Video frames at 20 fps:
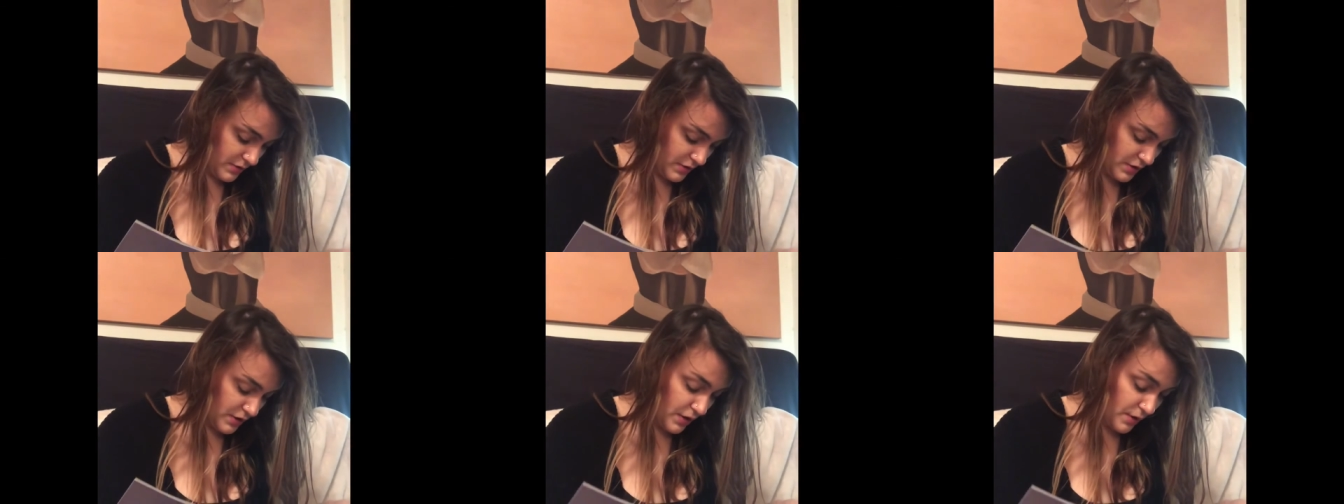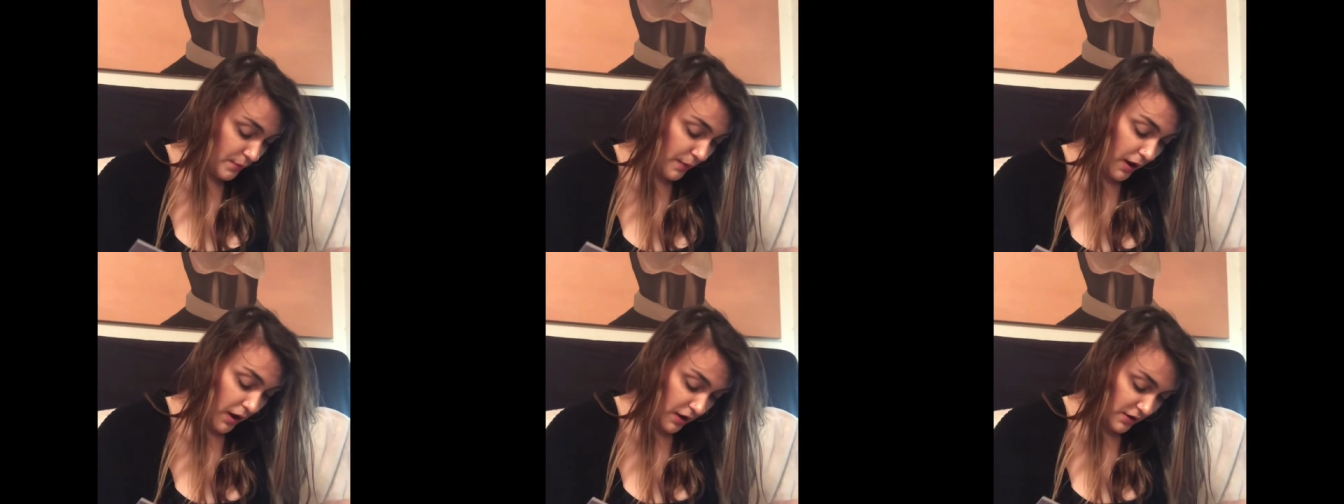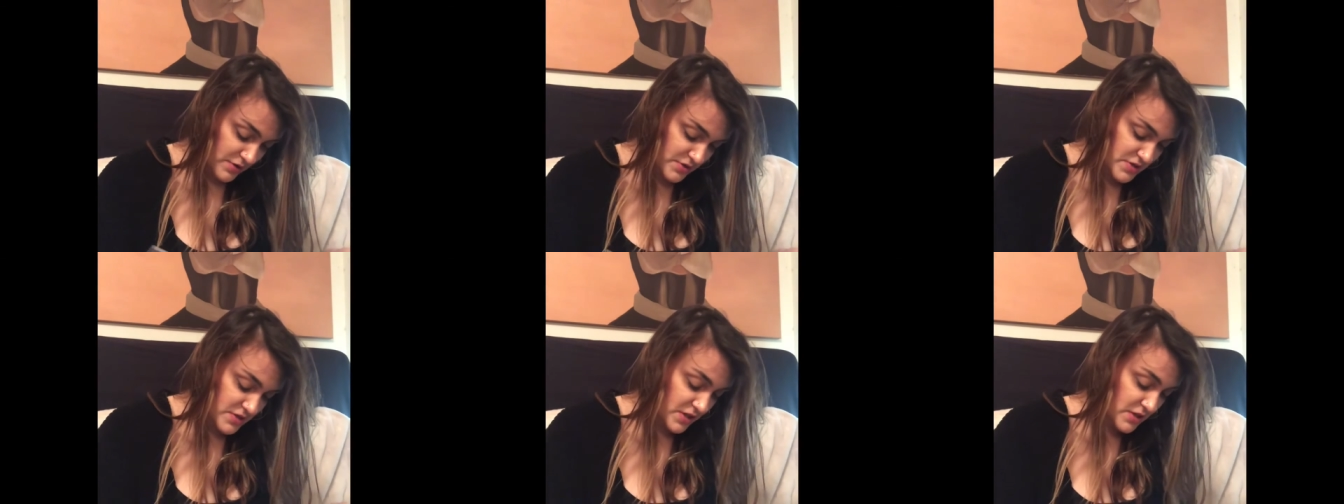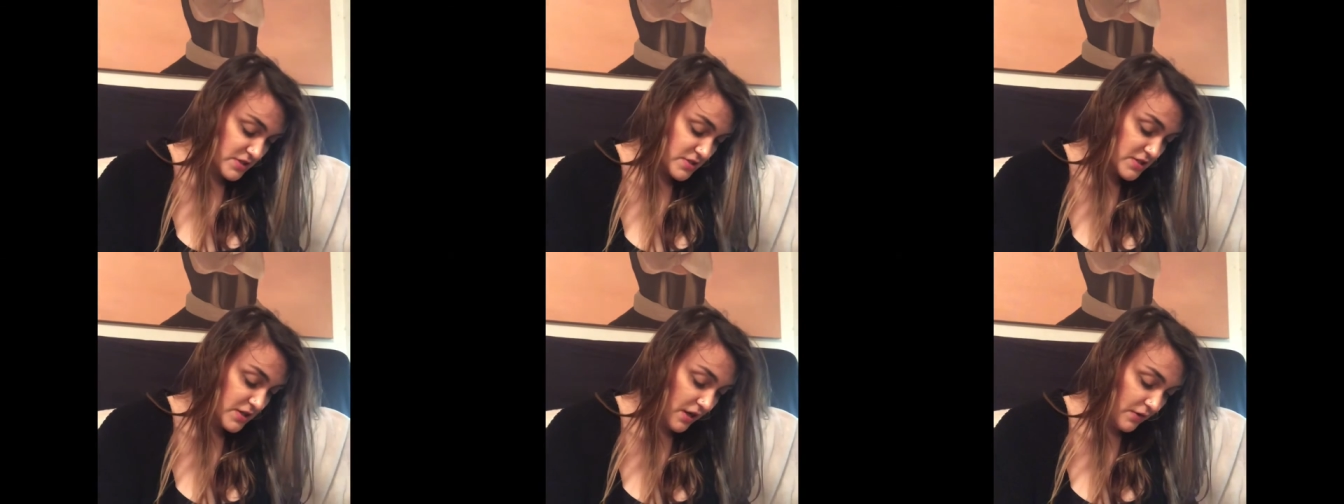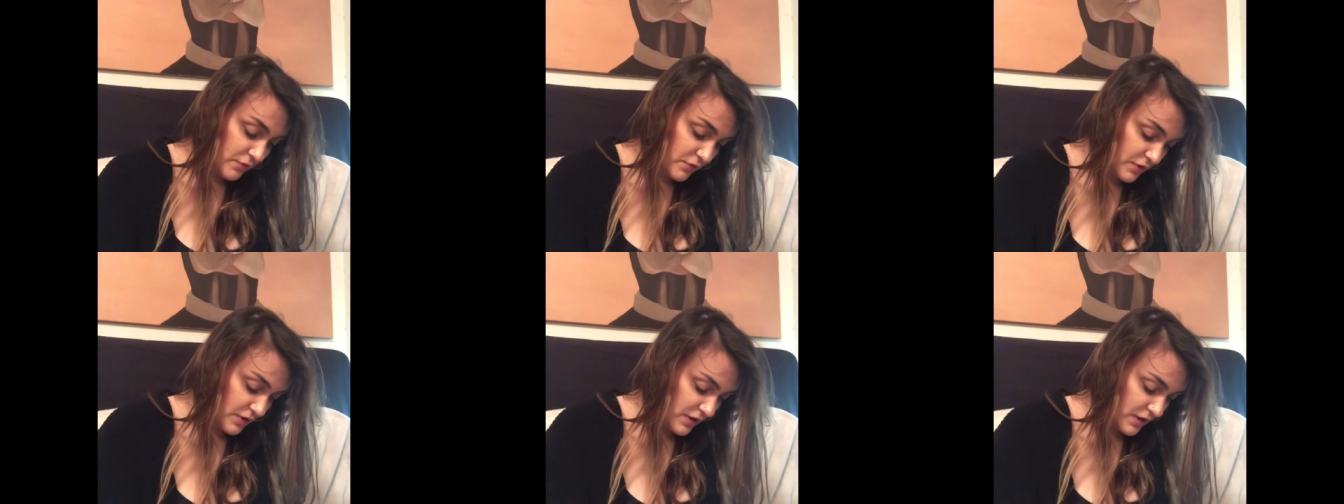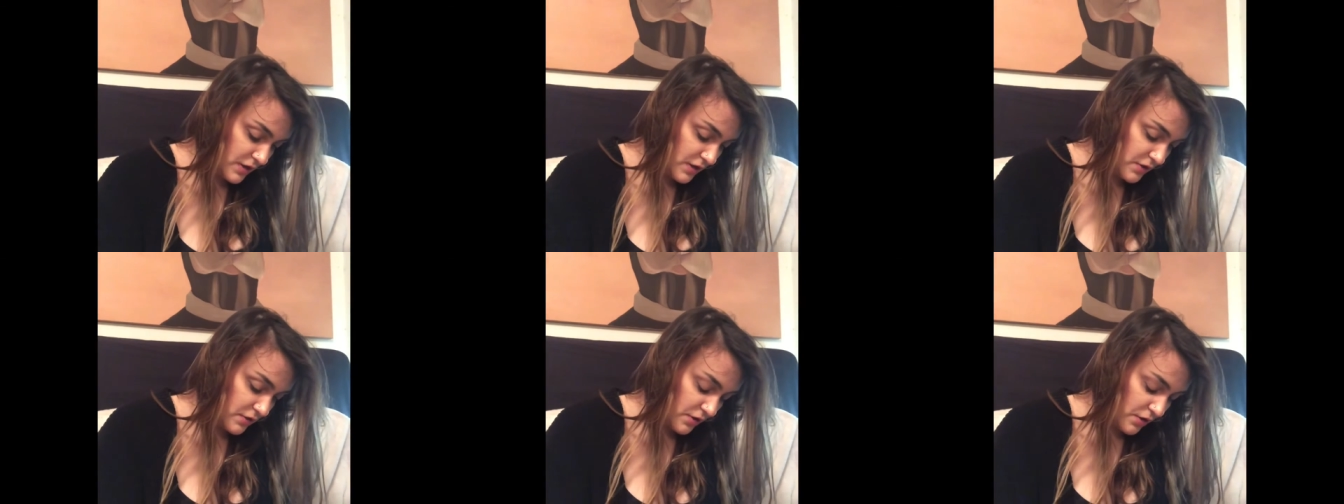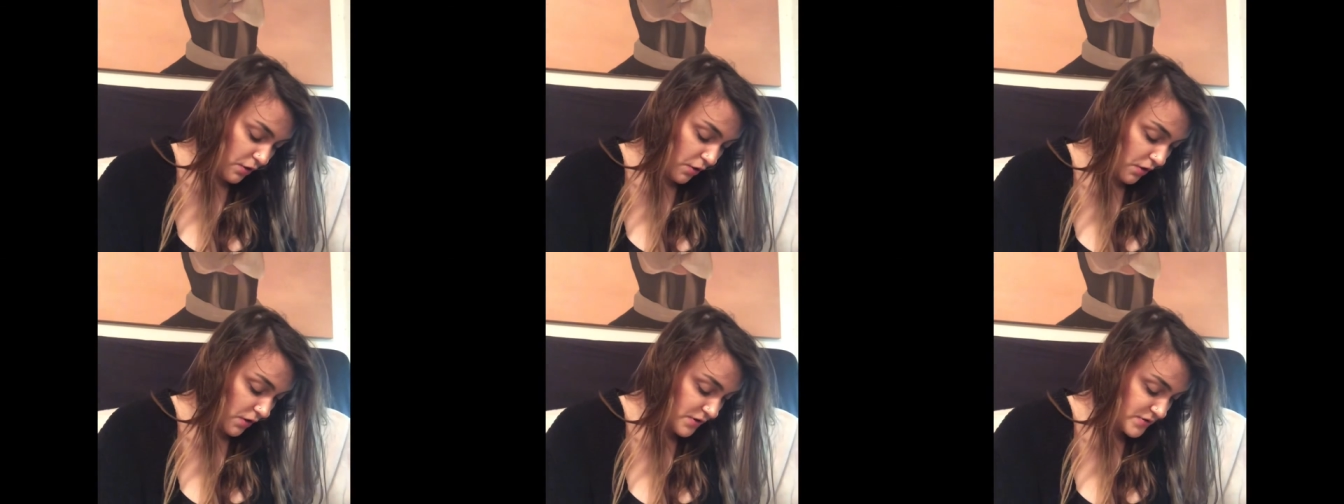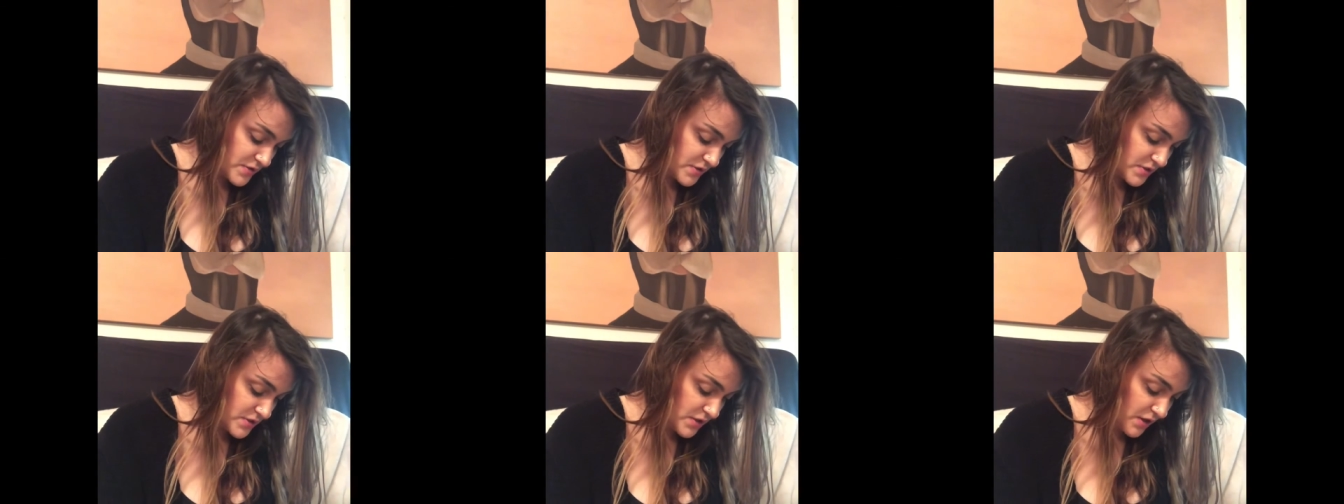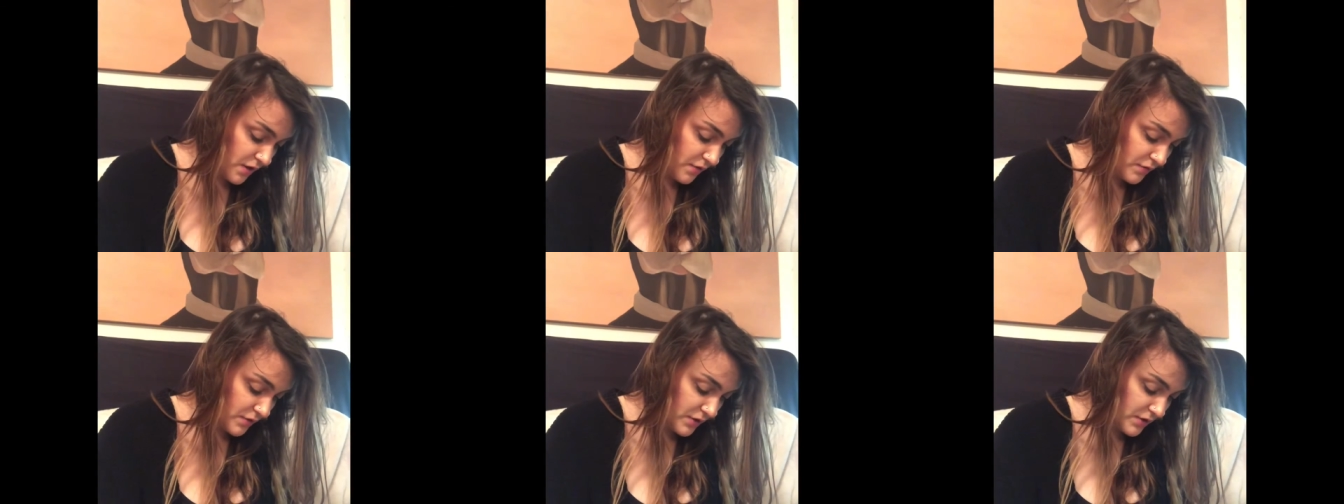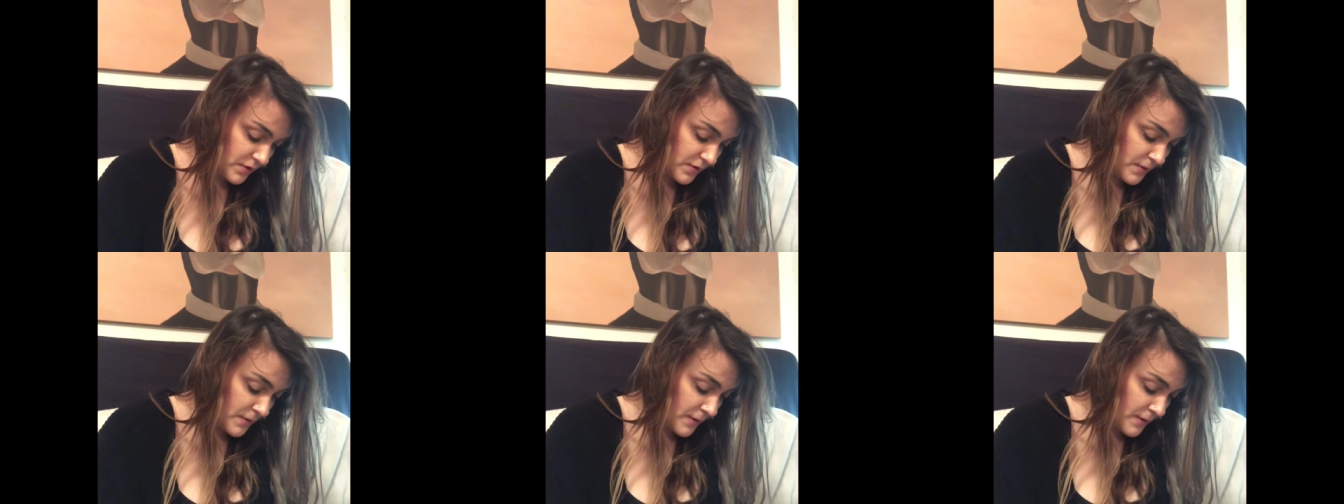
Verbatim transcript: your box is definitely the cause is covered